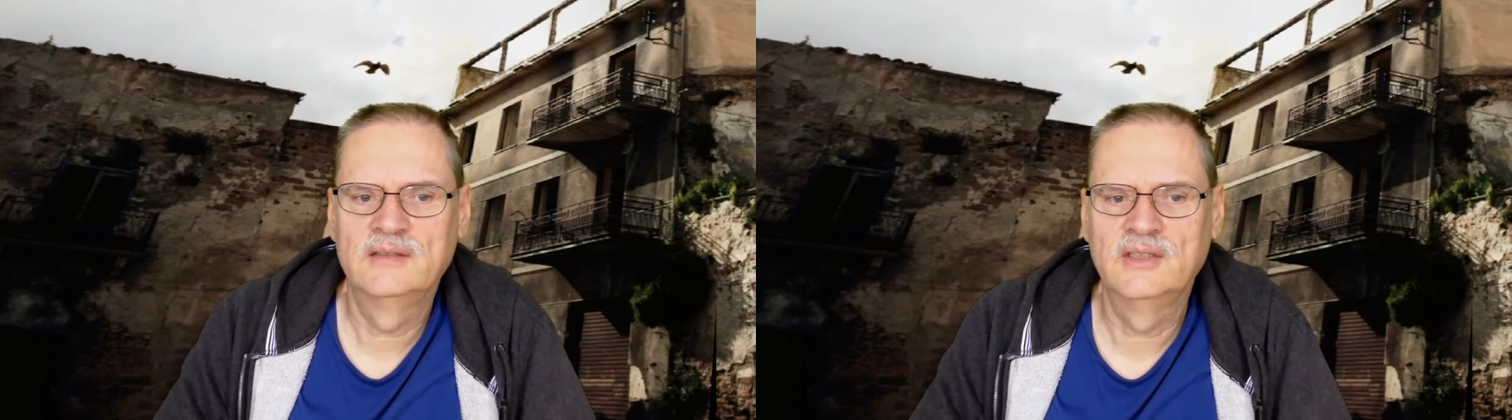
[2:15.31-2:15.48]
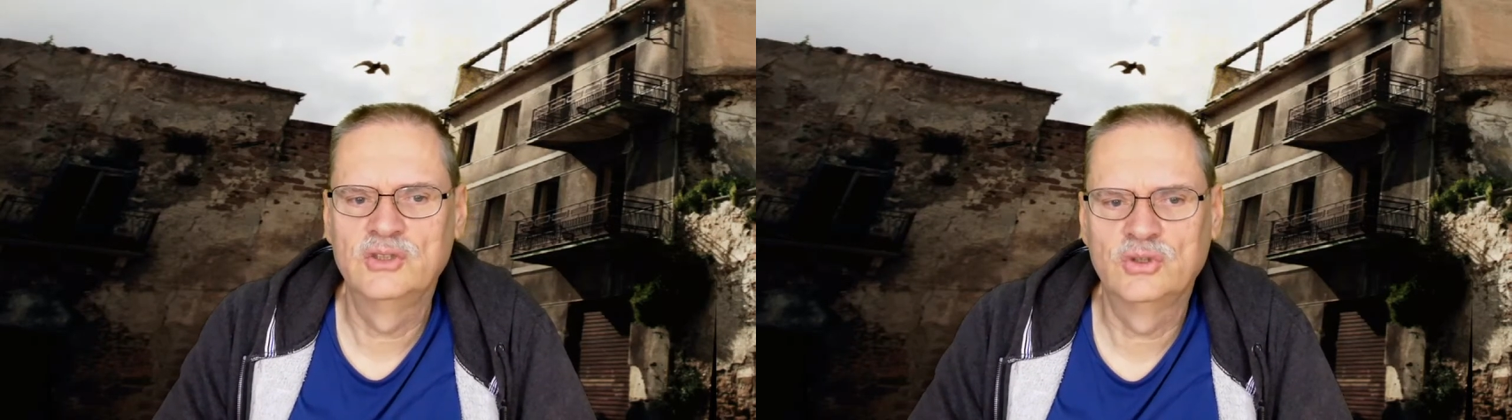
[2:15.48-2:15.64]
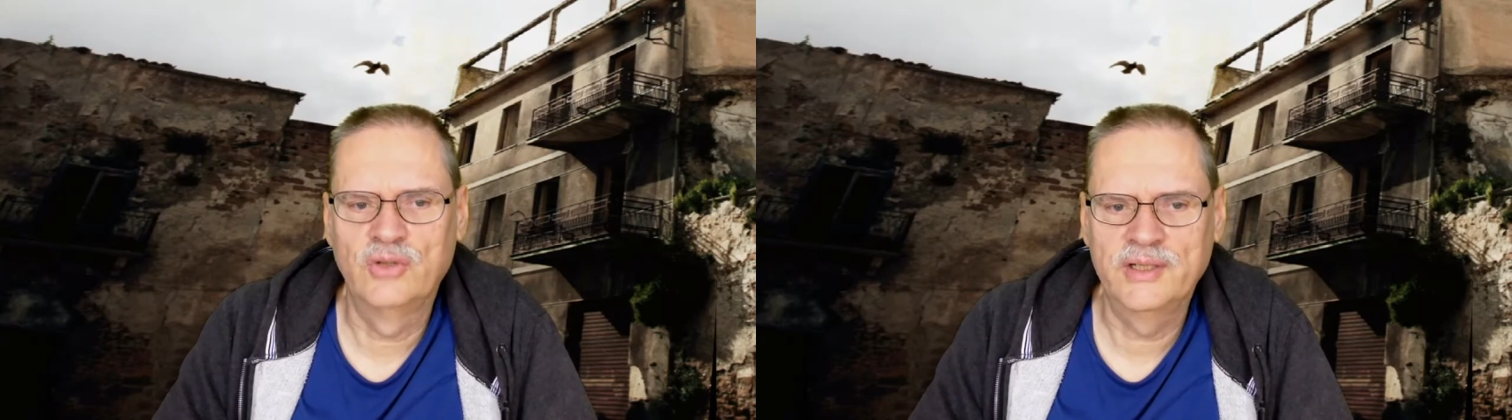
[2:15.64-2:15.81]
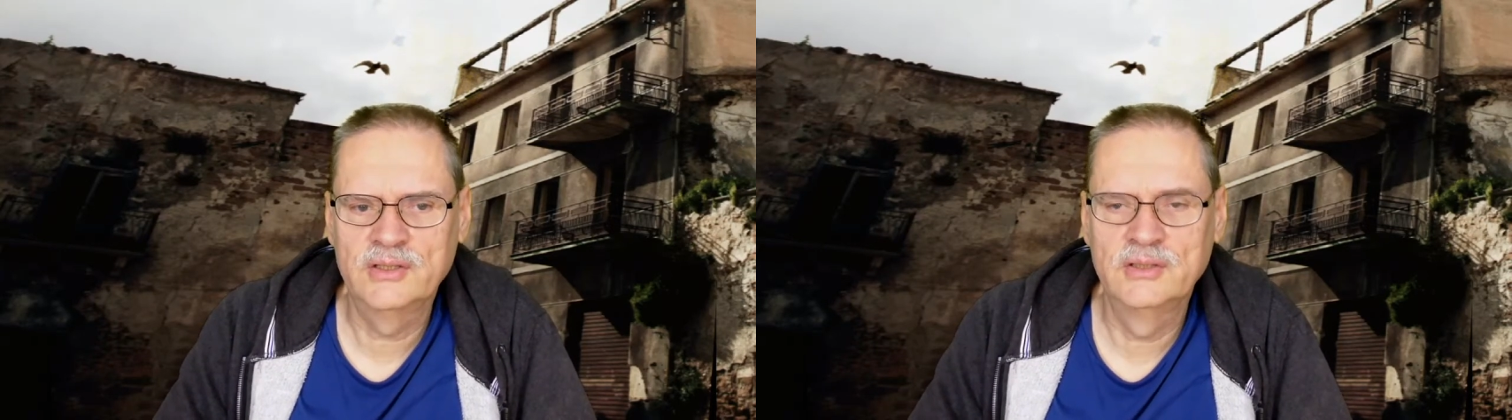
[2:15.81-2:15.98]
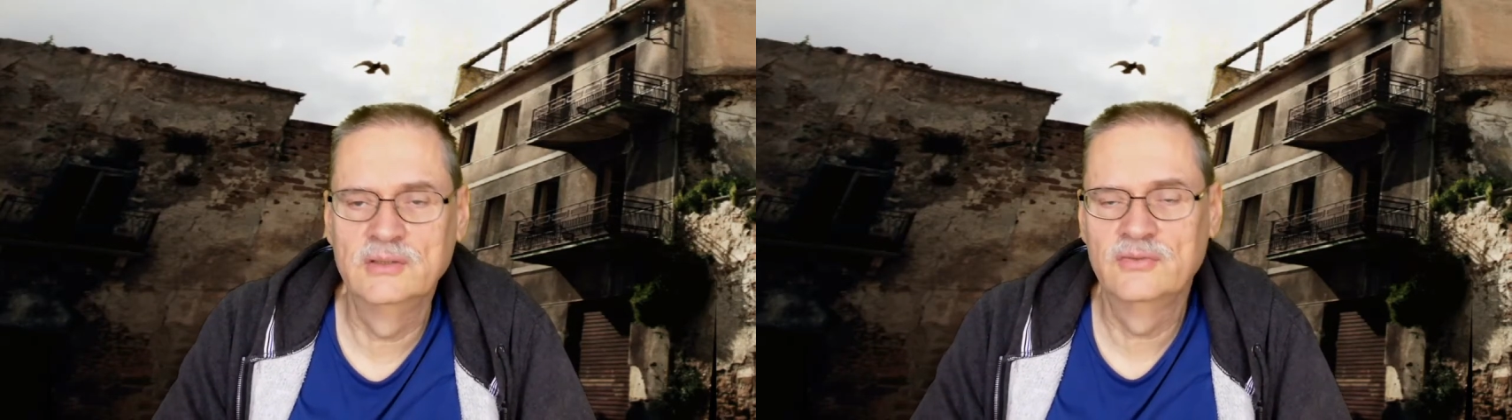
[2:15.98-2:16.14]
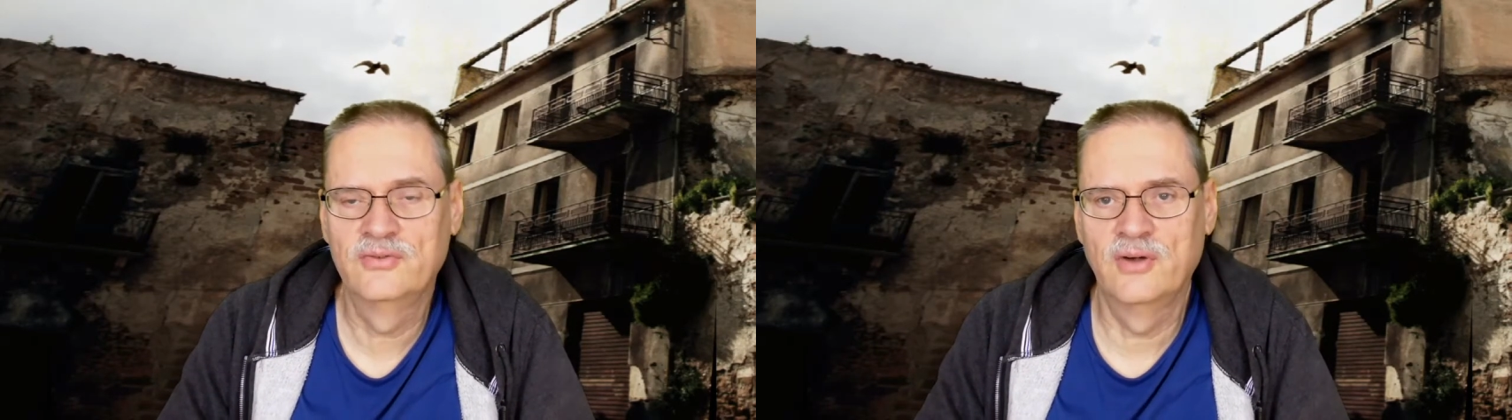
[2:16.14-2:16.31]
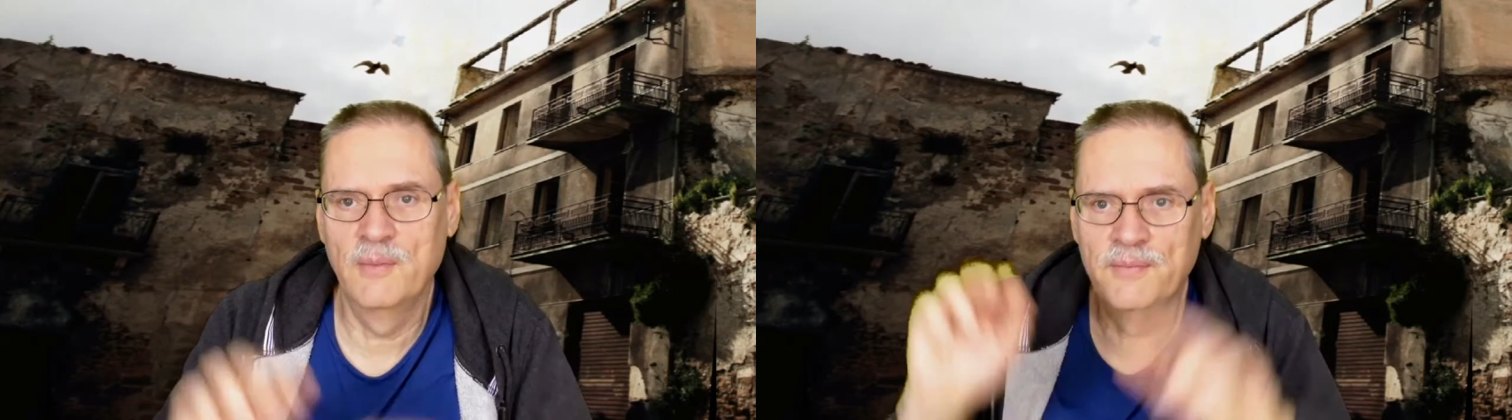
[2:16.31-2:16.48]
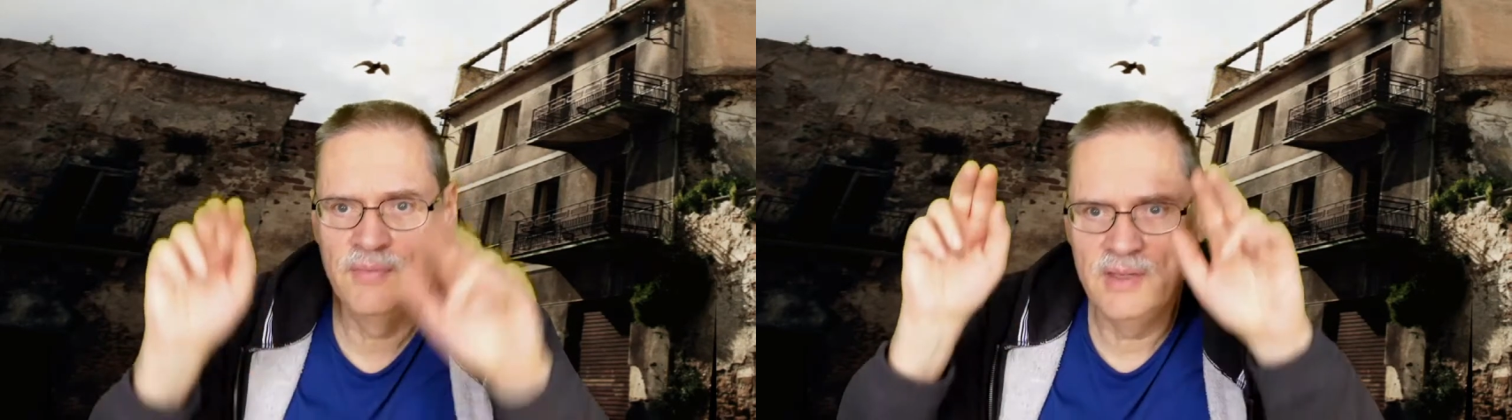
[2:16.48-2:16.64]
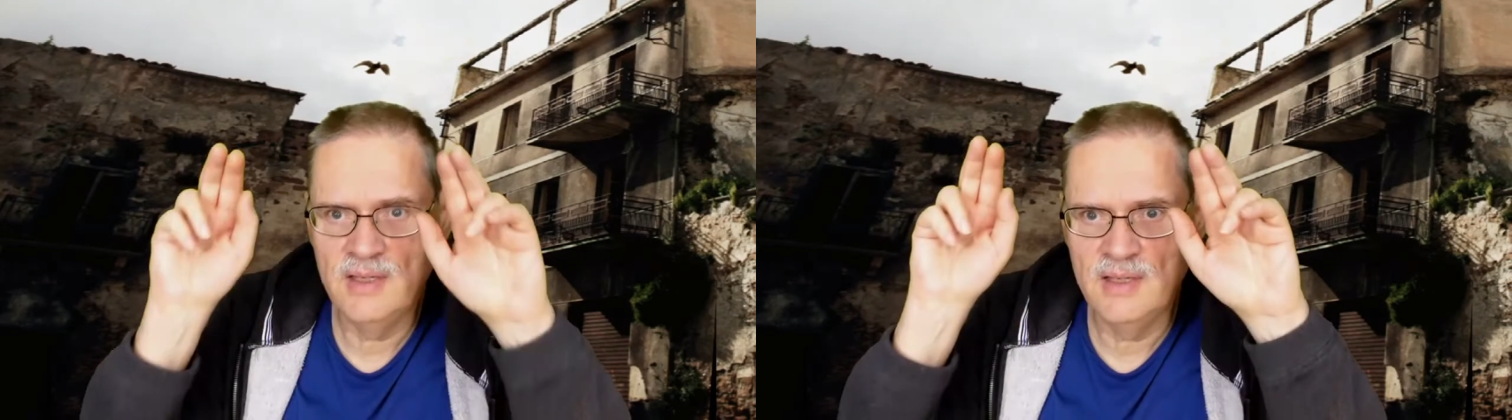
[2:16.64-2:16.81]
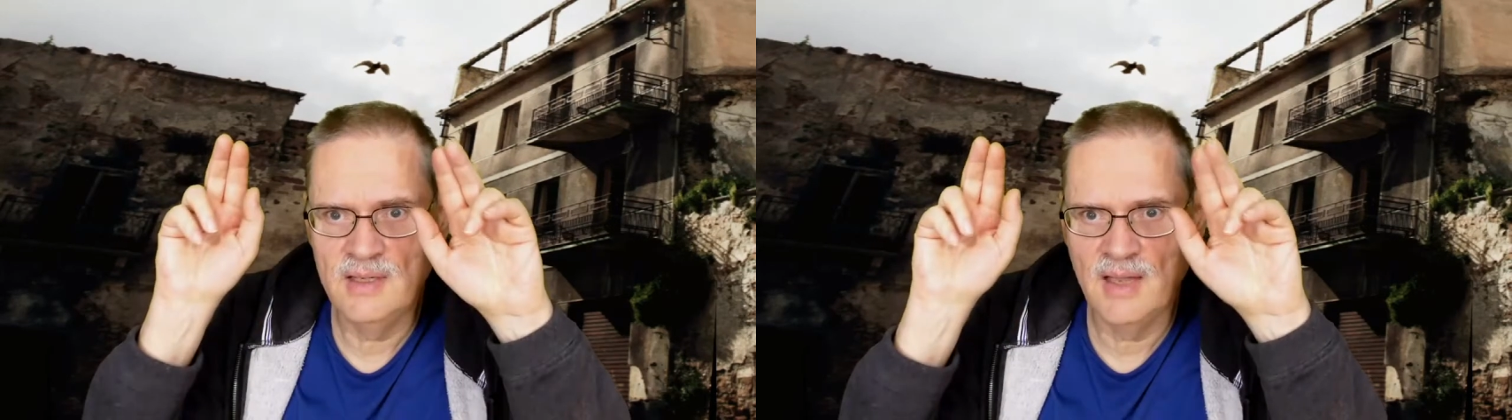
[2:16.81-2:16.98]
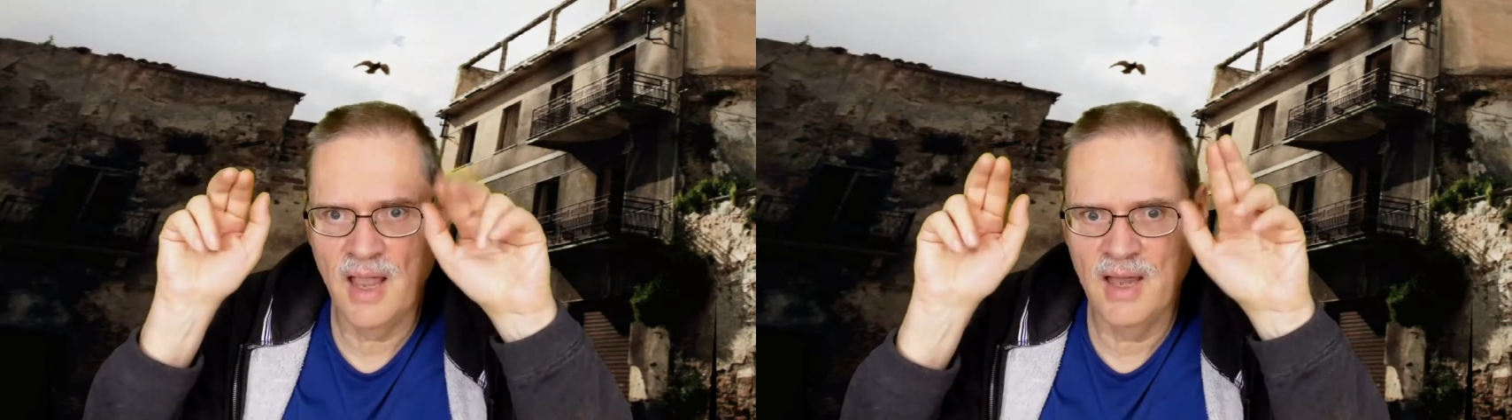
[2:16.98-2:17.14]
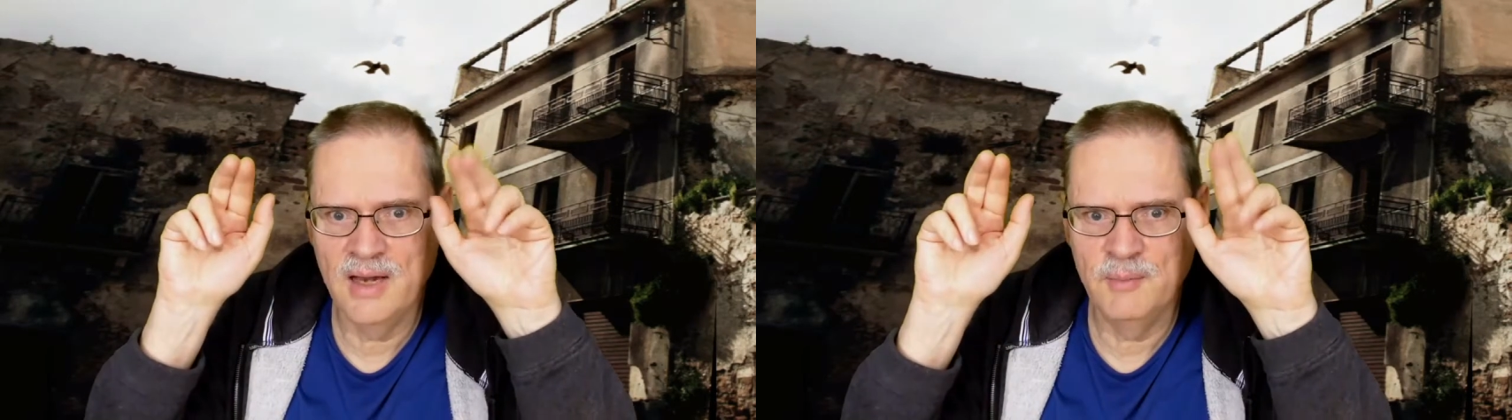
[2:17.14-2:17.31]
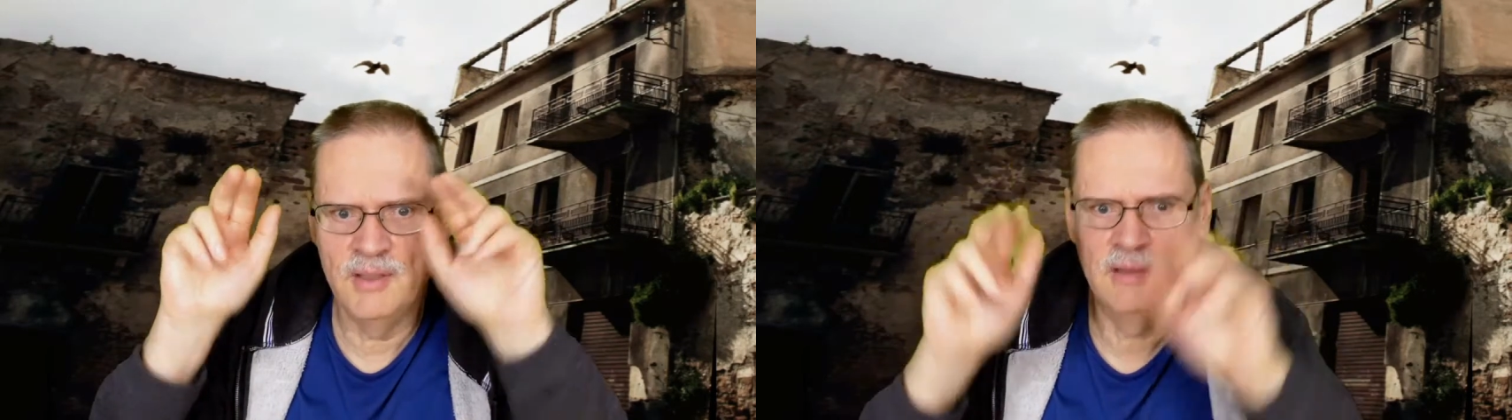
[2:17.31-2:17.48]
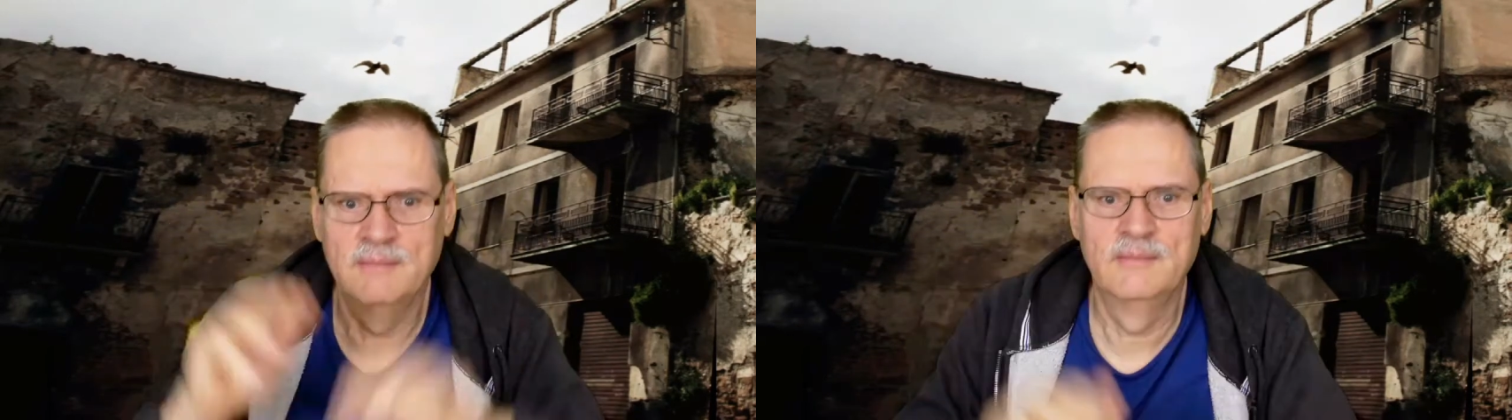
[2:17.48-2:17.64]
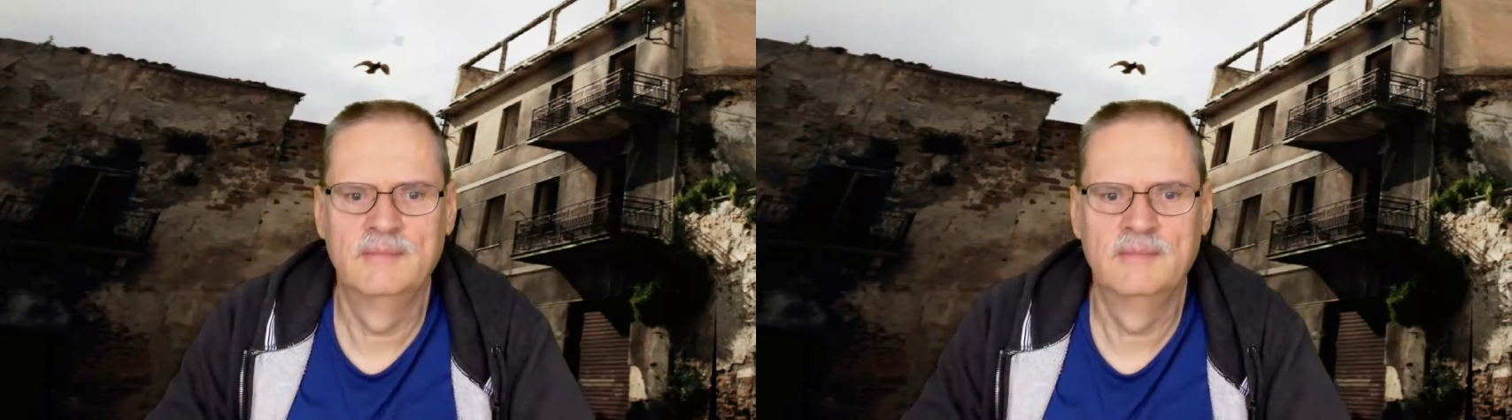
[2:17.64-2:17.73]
distraction from the enemy